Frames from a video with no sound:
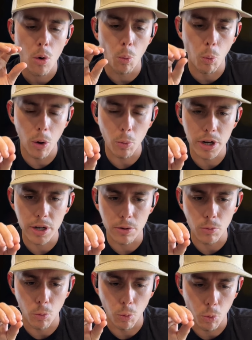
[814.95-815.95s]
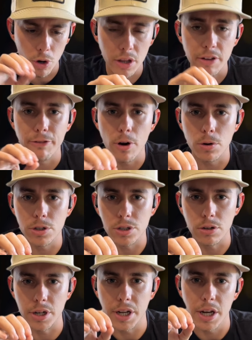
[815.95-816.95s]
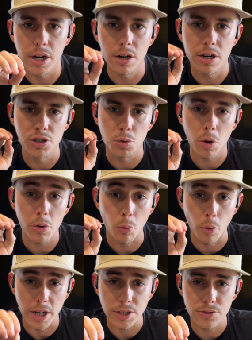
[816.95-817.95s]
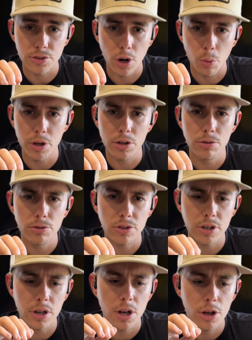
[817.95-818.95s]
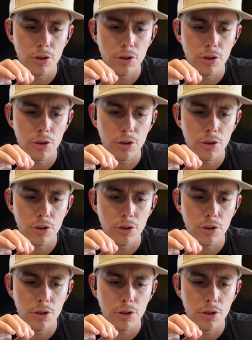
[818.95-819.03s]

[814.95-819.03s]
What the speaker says: what we really focus on here is what resins are we using,